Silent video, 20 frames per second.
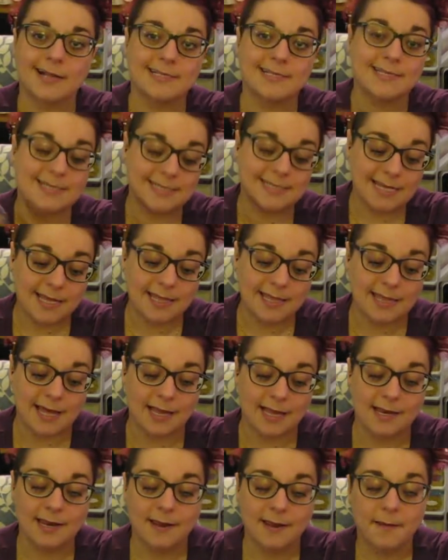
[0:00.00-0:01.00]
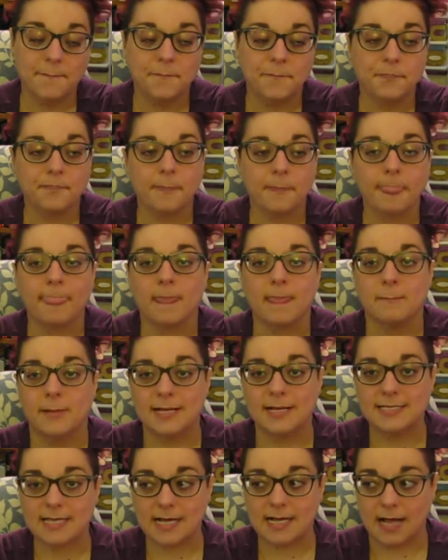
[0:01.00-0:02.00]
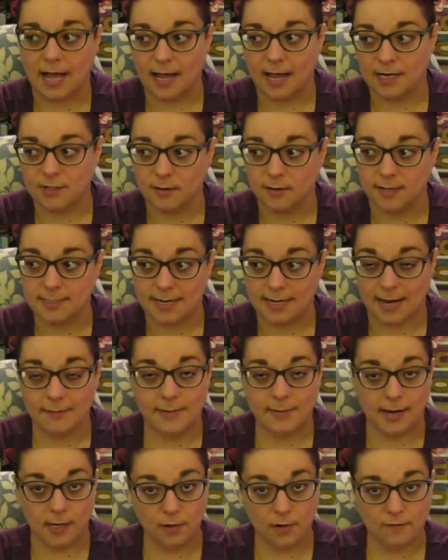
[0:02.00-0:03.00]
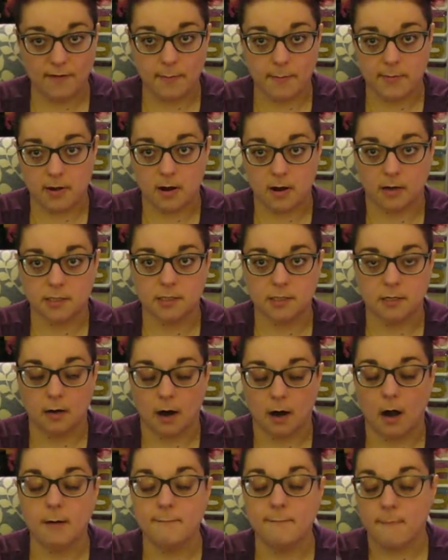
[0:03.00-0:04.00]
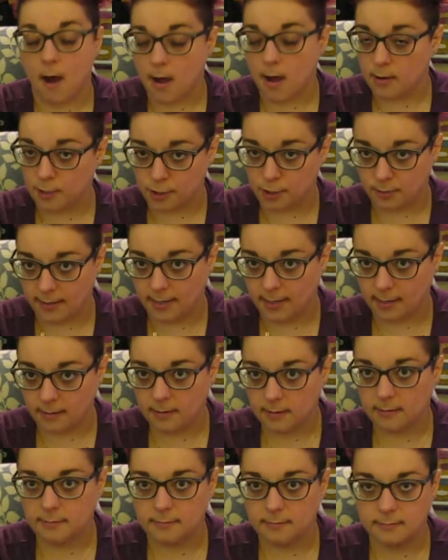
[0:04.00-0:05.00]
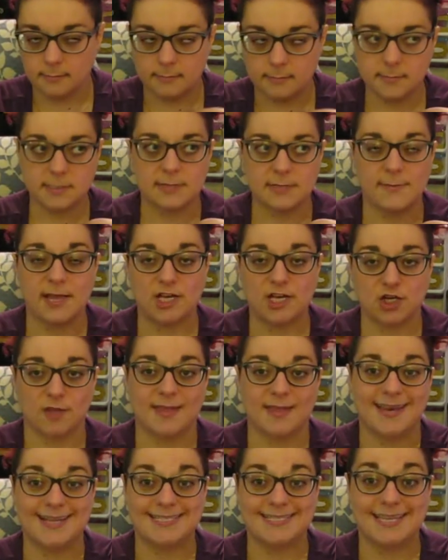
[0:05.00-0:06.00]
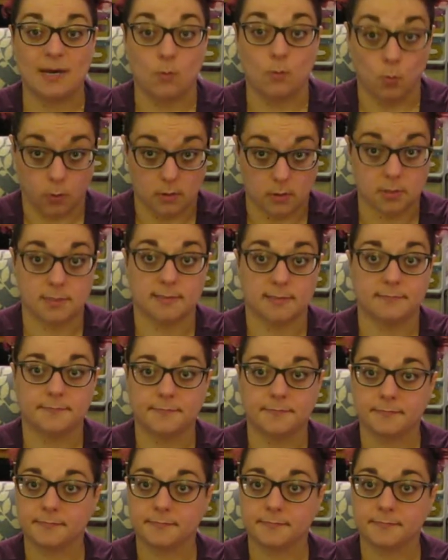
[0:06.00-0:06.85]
Because until then, my psychiatrist and my new family doctor are monitoring to make sure that doesn't get worse.